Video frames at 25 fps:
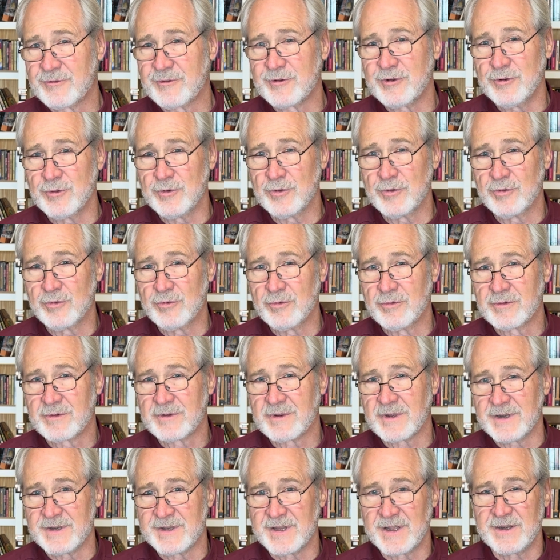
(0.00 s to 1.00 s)
to
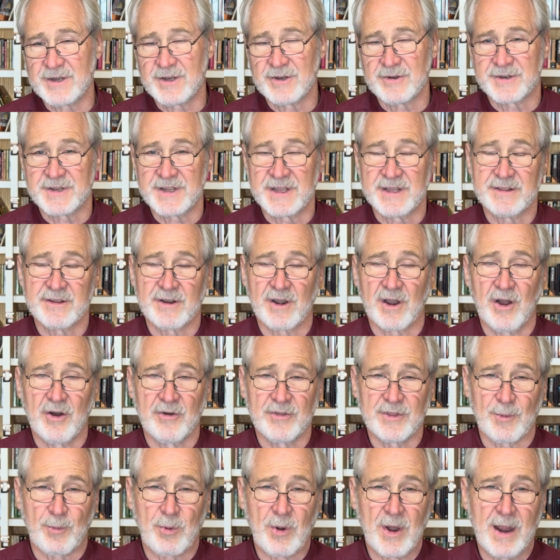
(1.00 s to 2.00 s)
continue to either own
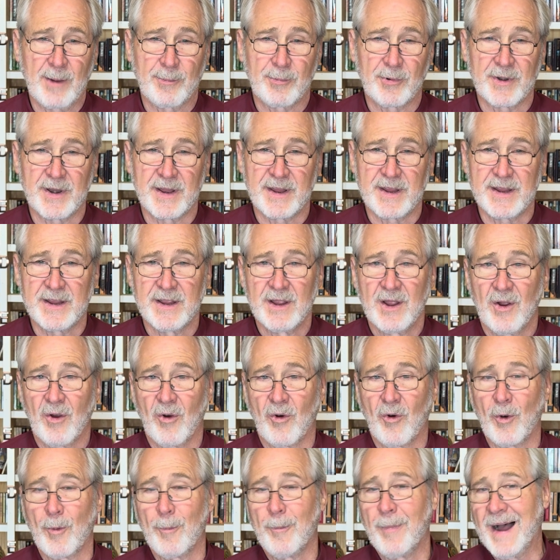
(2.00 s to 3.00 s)
the property
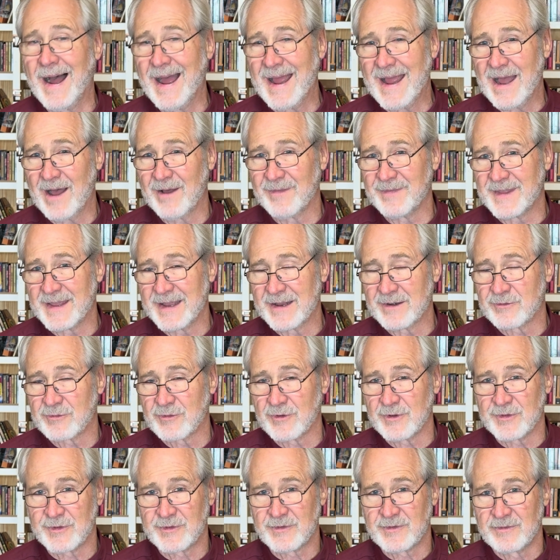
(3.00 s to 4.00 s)
or buy out the
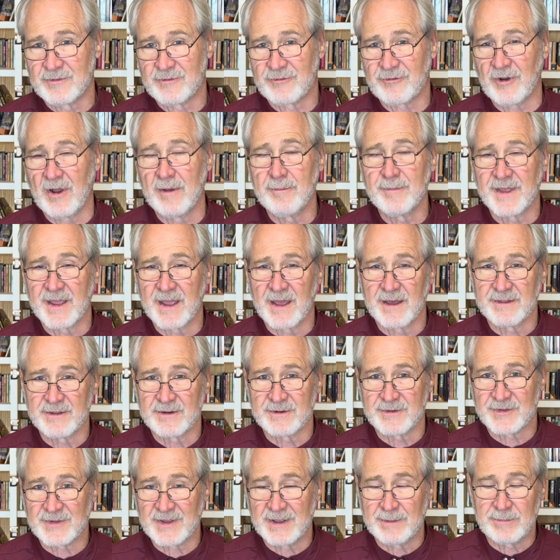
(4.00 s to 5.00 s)
interest from the other
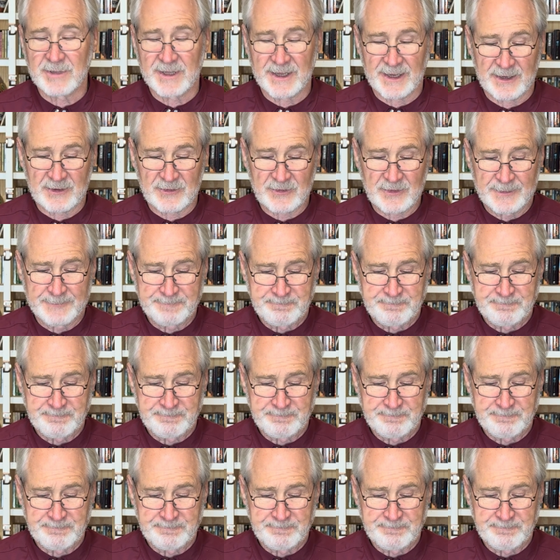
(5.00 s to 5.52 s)
siblings.